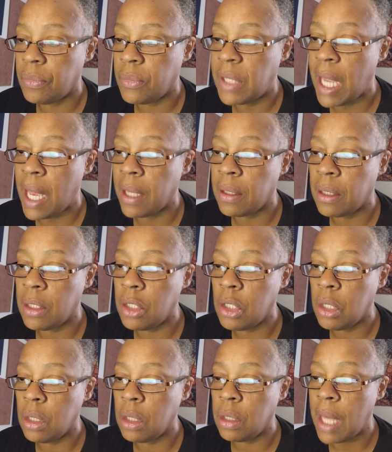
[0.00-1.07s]
that
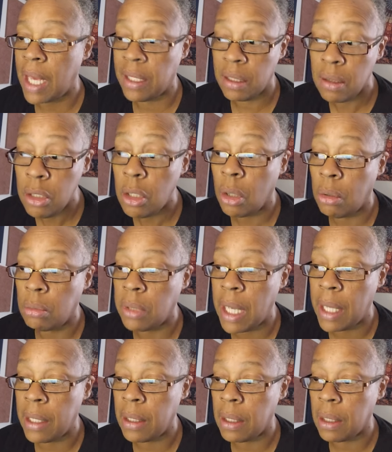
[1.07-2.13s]
you know
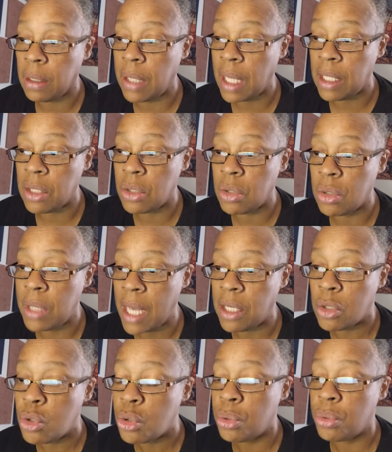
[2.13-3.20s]
that is